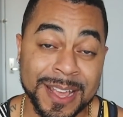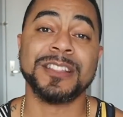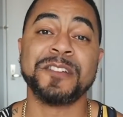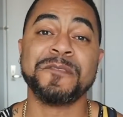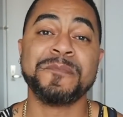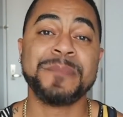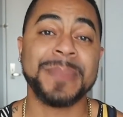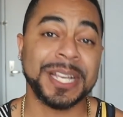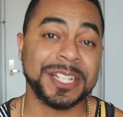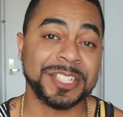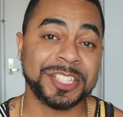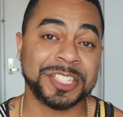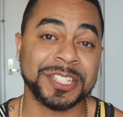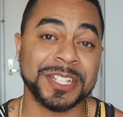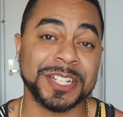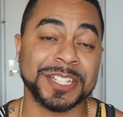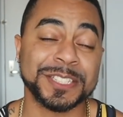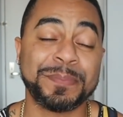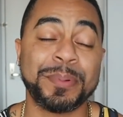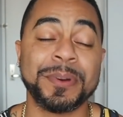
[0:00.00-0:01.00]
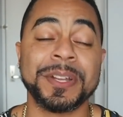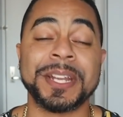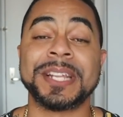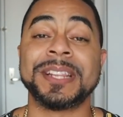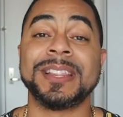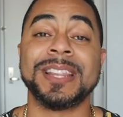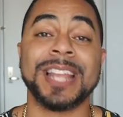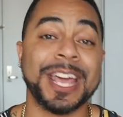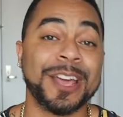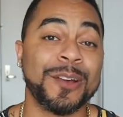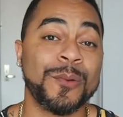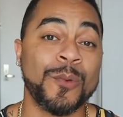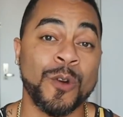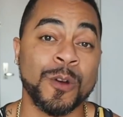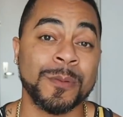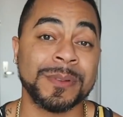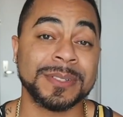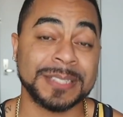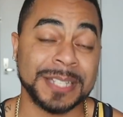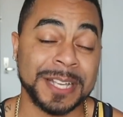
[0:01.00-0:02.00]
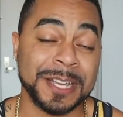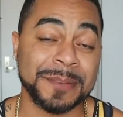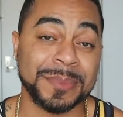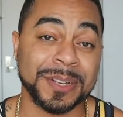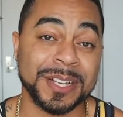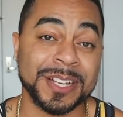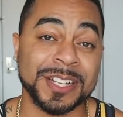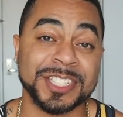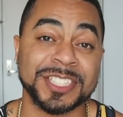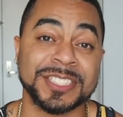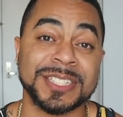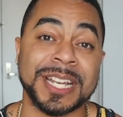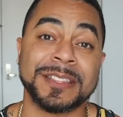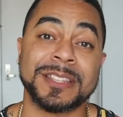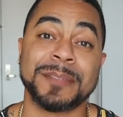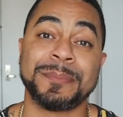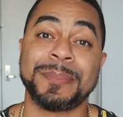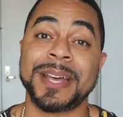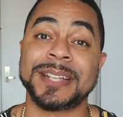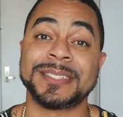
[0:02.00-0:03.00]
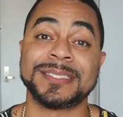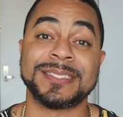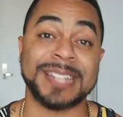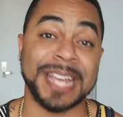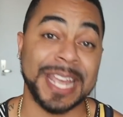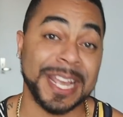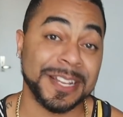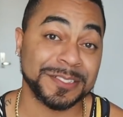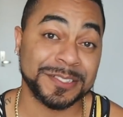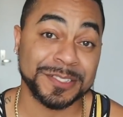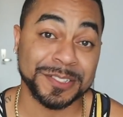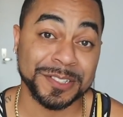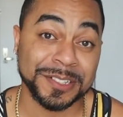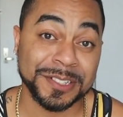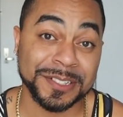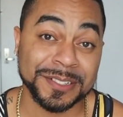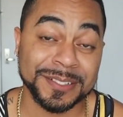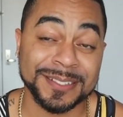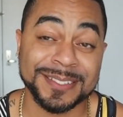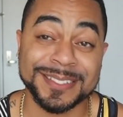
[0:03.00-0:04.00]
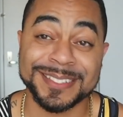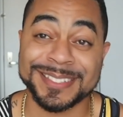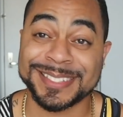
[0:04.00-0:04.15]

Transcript: LaMisha is putting leg warmers in because she's not the best dancer.